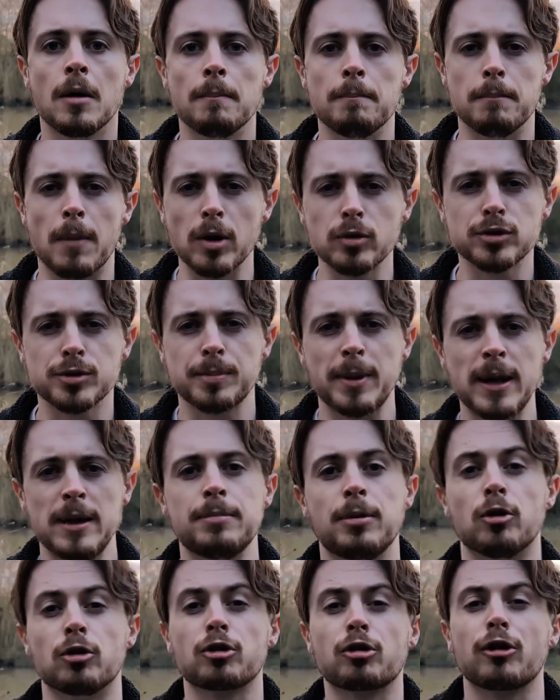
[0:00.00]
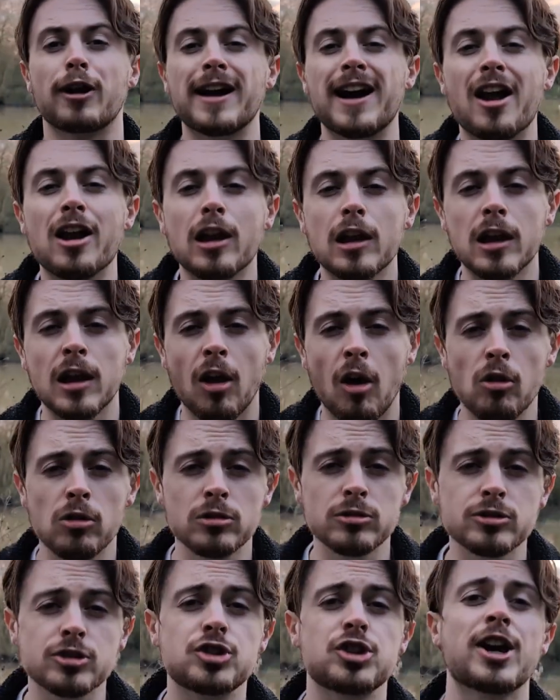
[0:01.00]
Most people create a
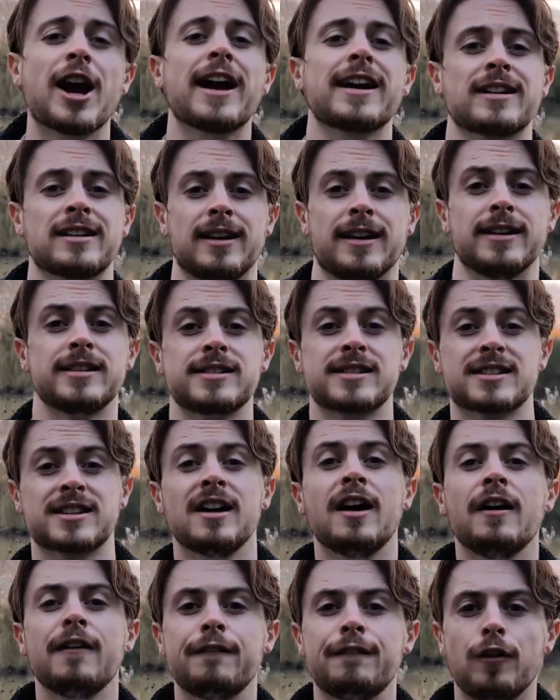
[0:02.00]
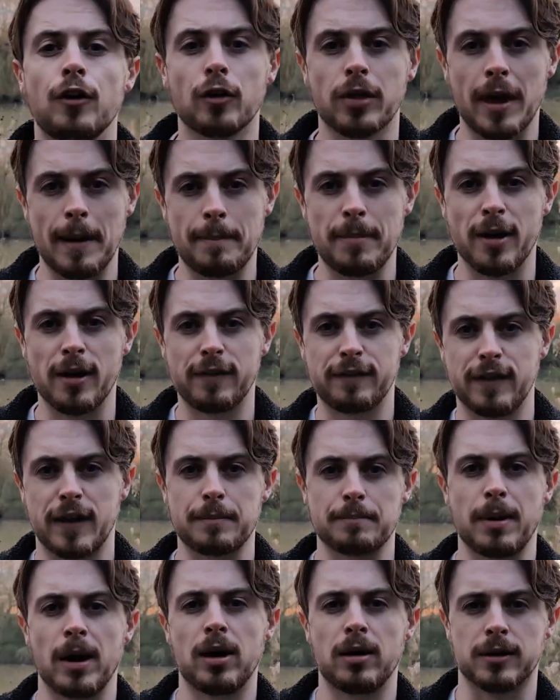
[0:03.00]
long checklist for their
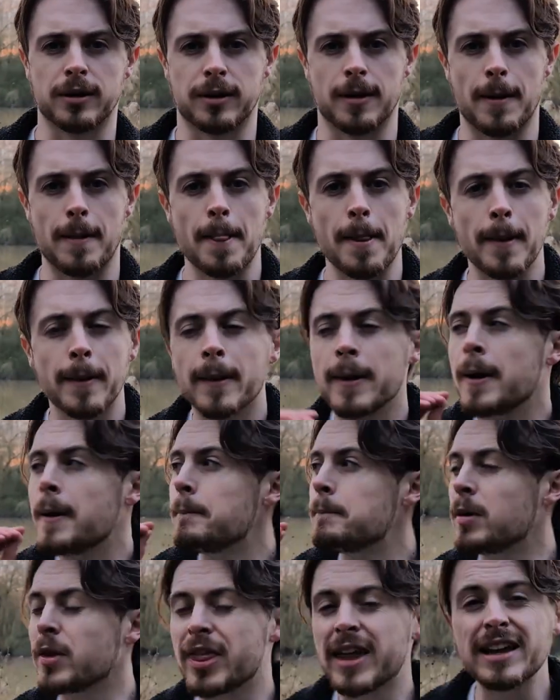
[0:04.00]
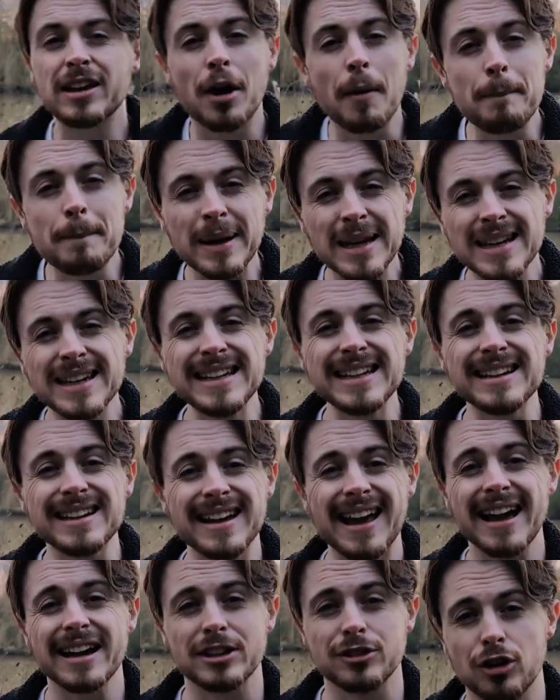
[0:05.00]
perfect partner, but they
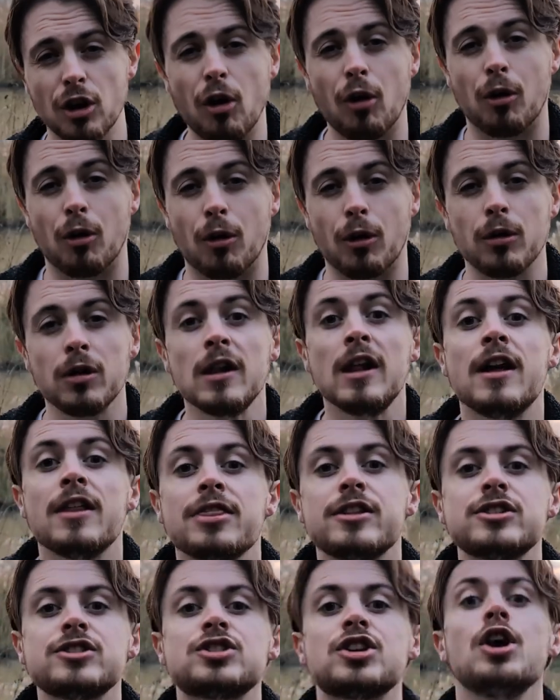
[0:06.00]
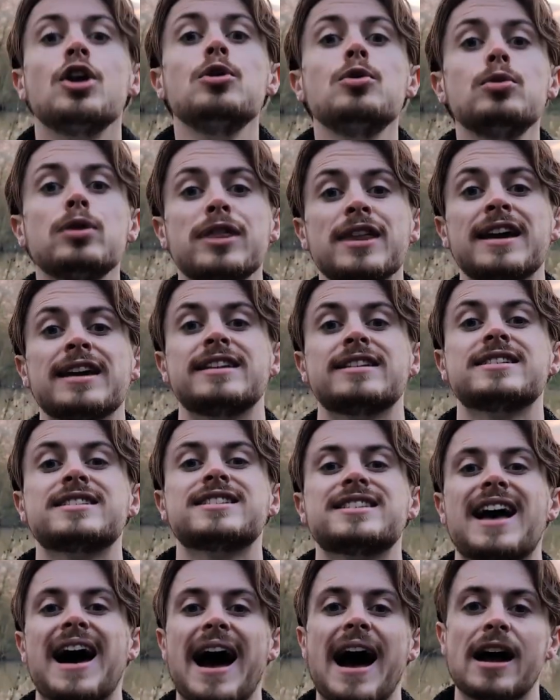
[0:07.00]
completely ignore the two things
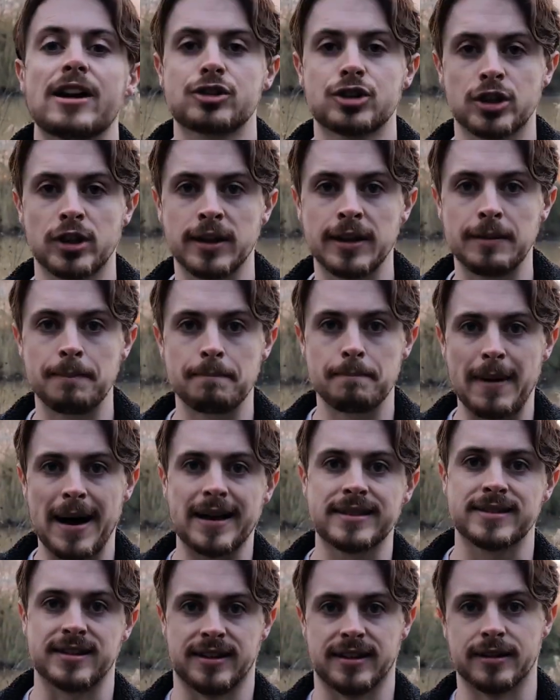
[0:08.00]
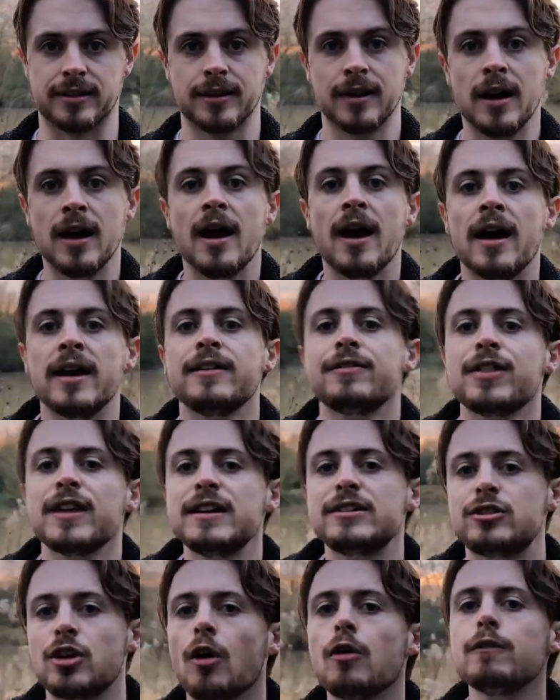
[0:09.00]
that actually matter. And if they
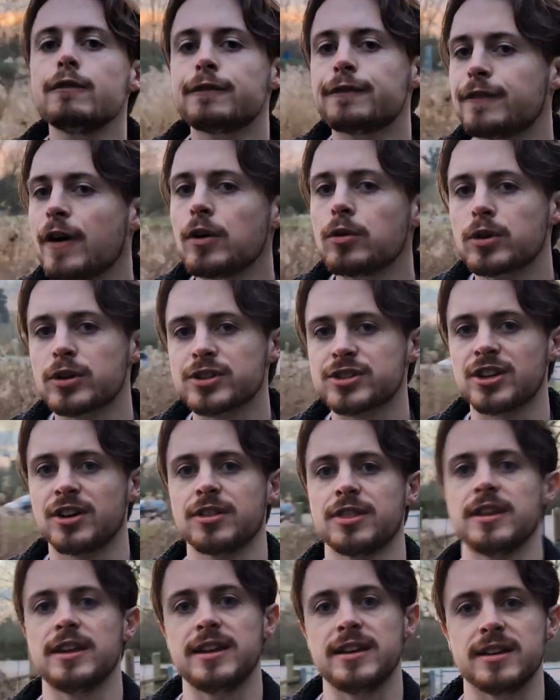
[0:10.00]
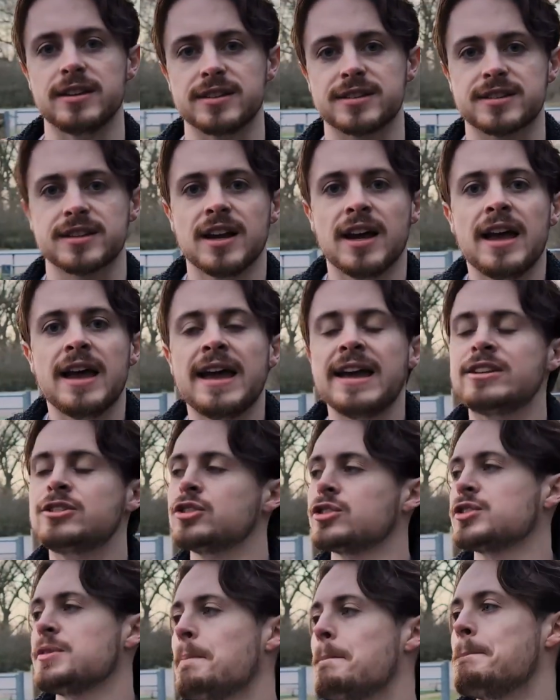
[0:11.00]
don't focus on these, it
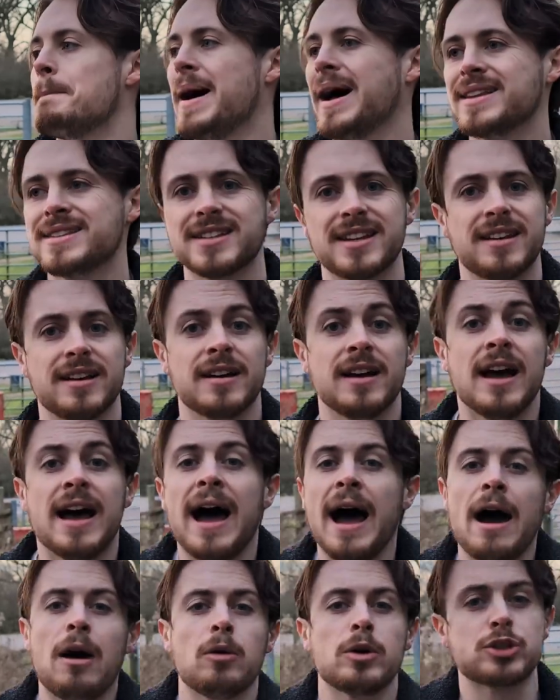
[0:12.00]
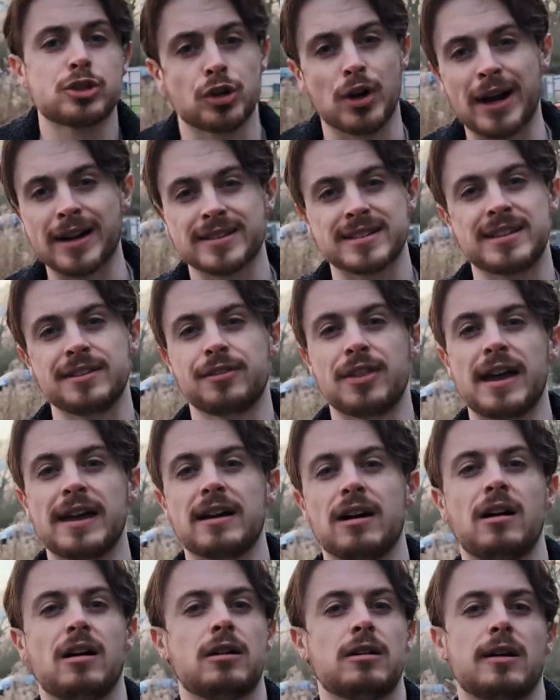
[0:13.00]
doesn't matter how attractive they
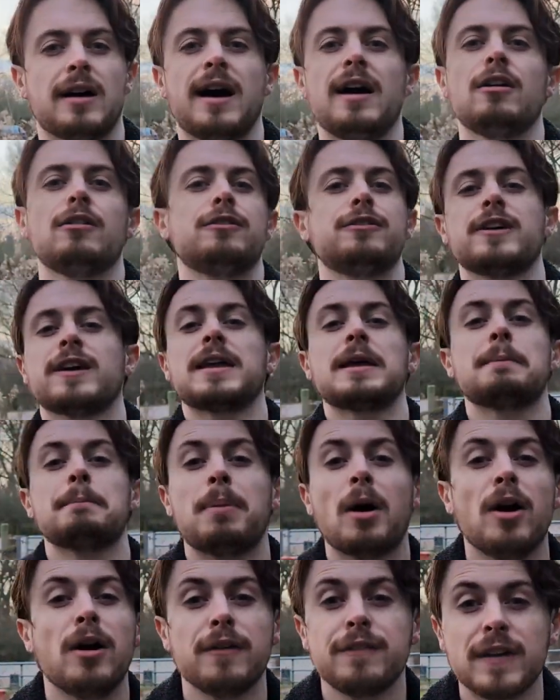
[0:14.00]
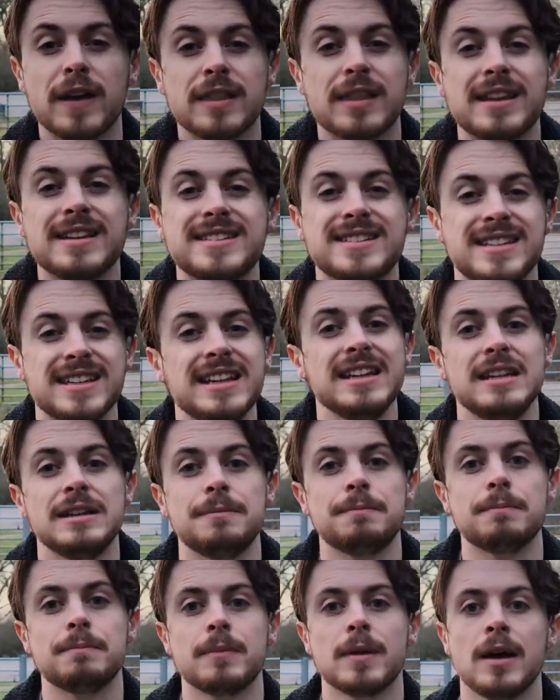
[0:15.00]
are, how fucking perfect they
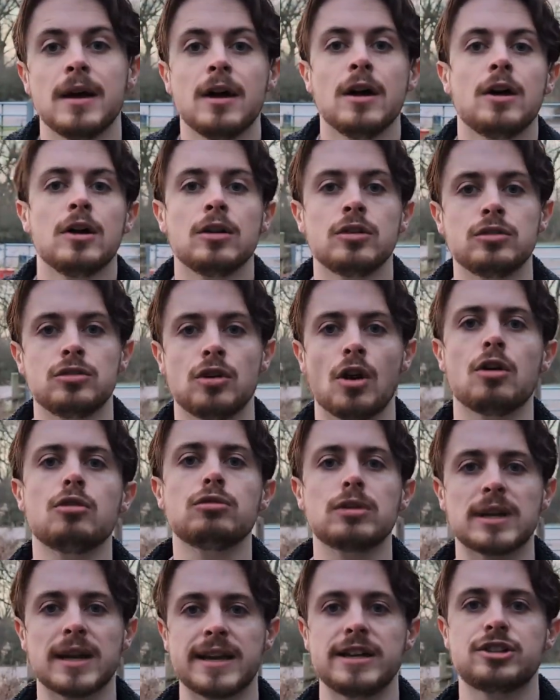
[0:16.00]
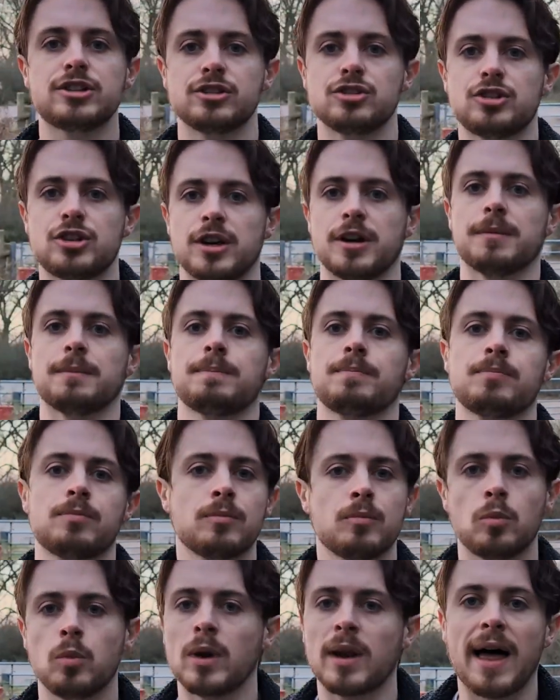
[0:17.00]
seem. No relationship
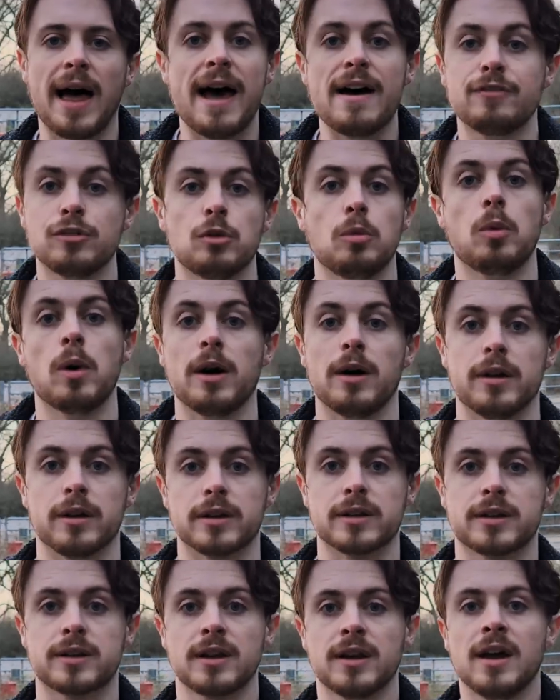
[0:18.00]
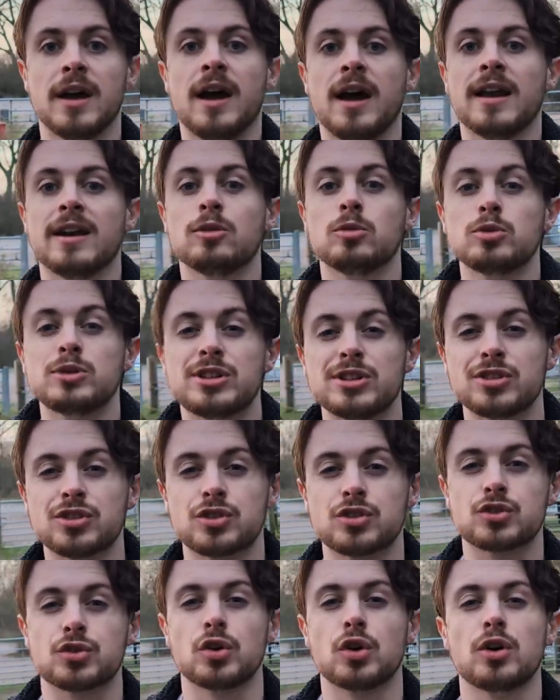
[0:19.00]
will ever work, and it will
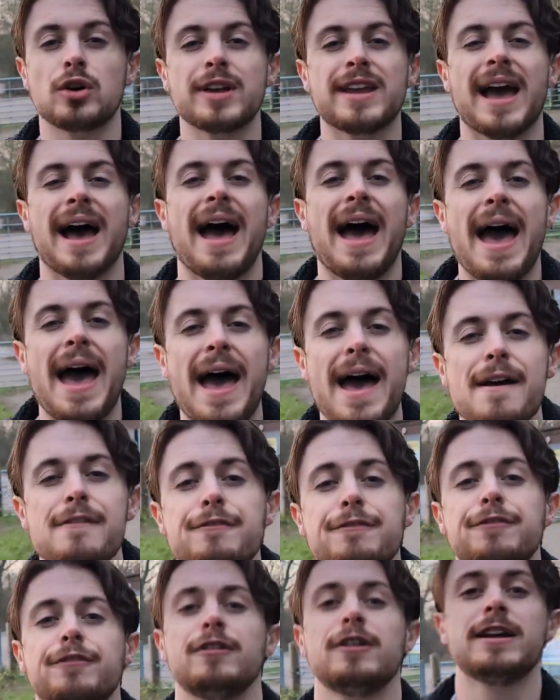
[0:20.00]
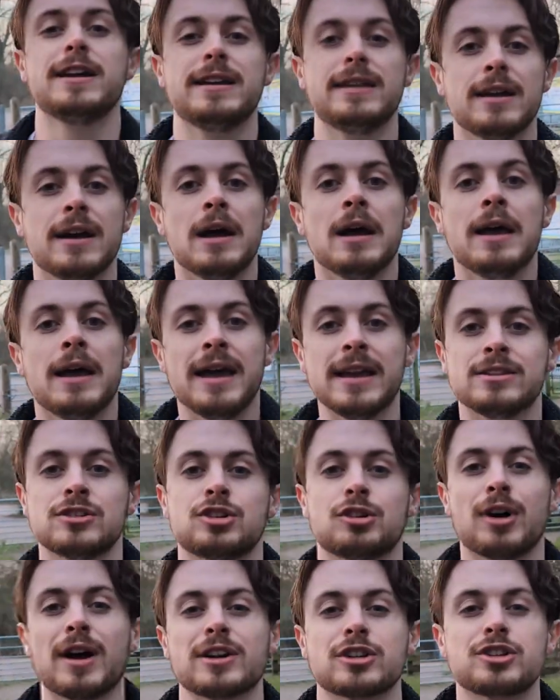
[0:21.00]
destroy every
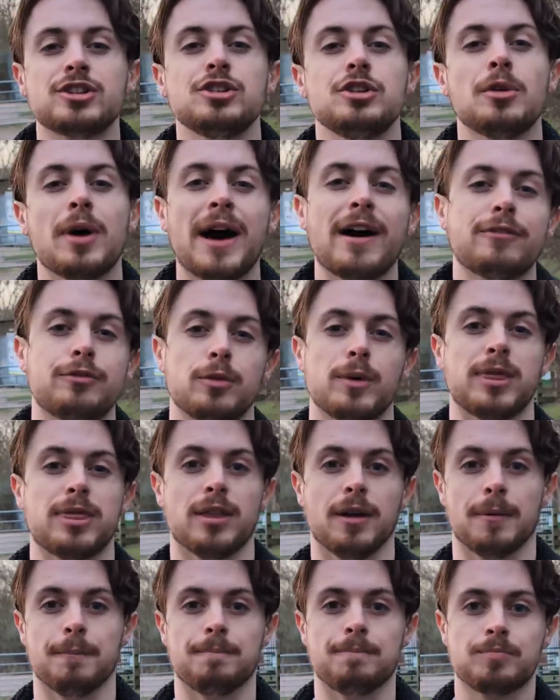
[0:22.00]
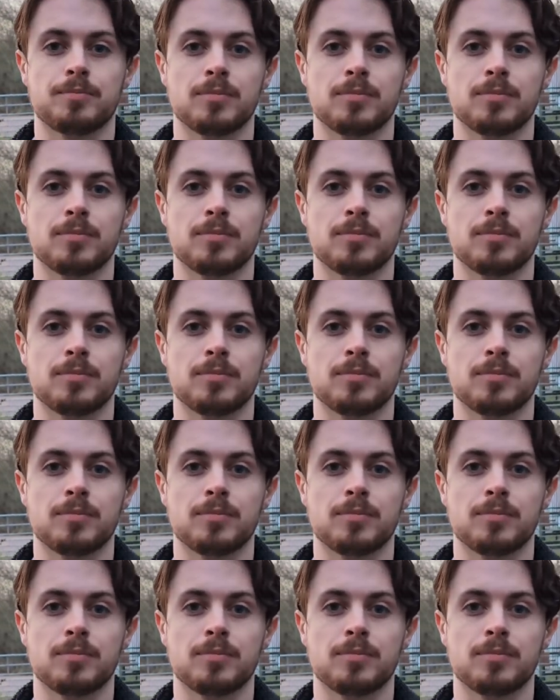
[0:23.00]
interaction you have with them.